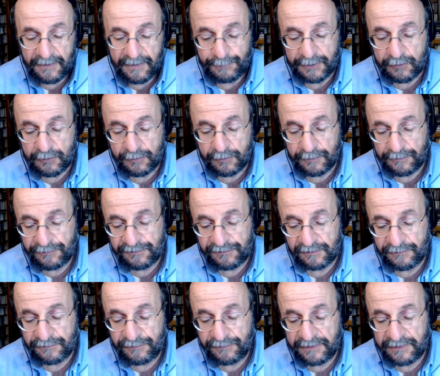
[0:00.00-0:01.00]
because
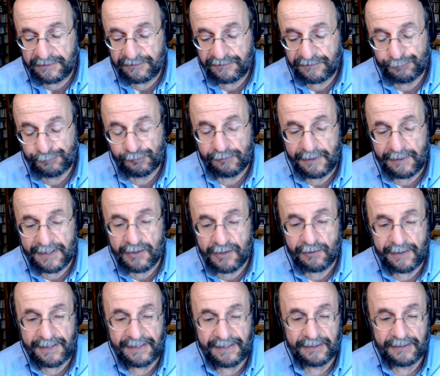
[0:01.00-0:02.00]
of his
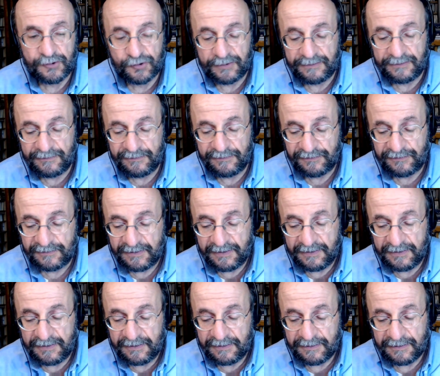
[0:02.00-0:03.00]
prior actions
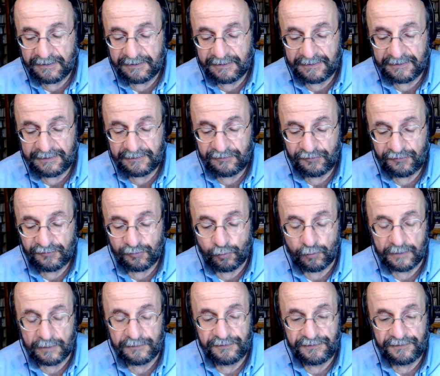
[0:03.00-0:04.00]

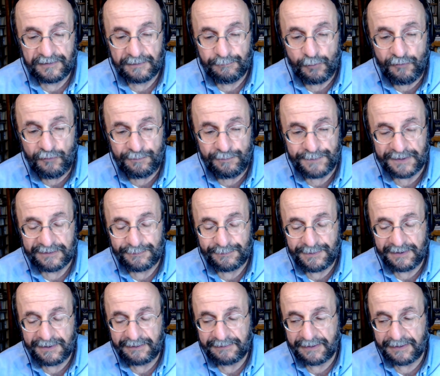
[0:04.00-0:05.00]
towards their movement,
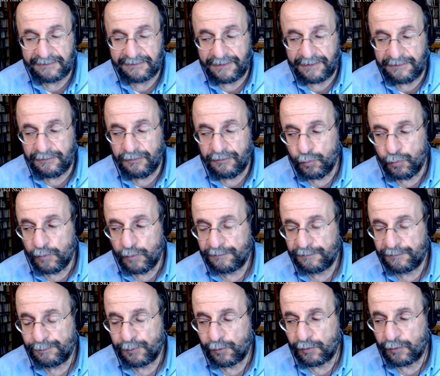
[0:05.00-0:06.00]
meaning that they knew
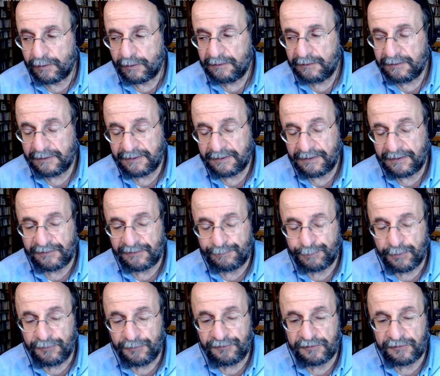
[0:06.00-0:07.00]
of Paul as a
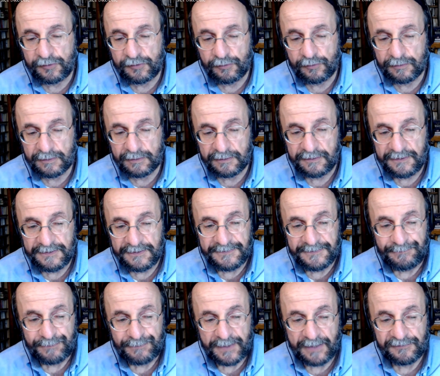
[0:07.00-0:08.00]
persecutor,
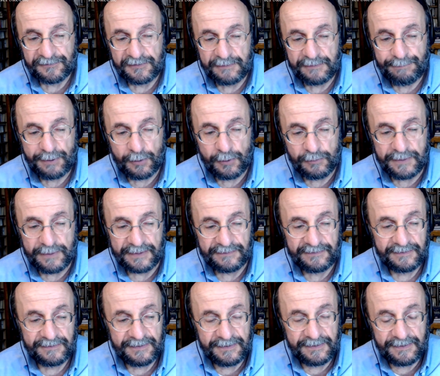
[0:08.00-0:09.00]
as an
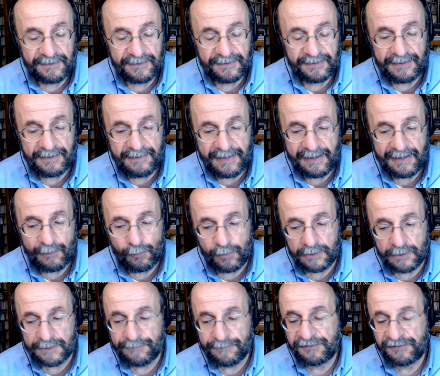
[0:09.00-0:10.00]
opponent. And now
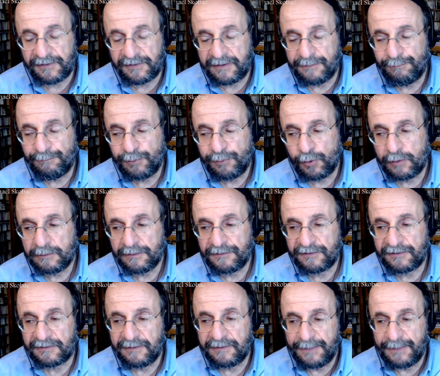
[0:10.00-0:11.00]
all of a sudden Paul
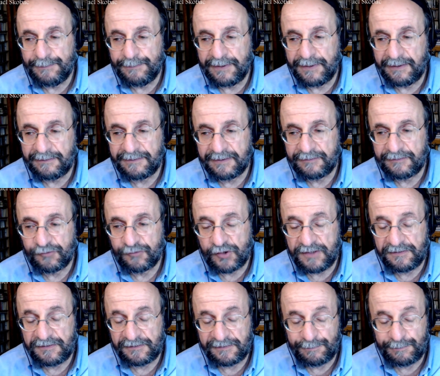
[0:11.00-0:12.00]
is claiming that
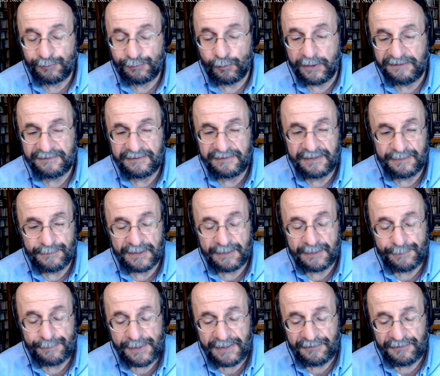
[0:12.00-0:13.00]
Jesus appointed him an
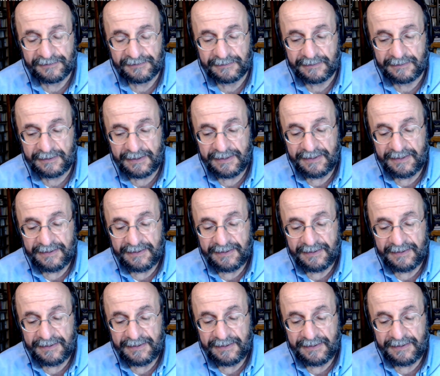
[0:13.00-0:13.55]
apostle.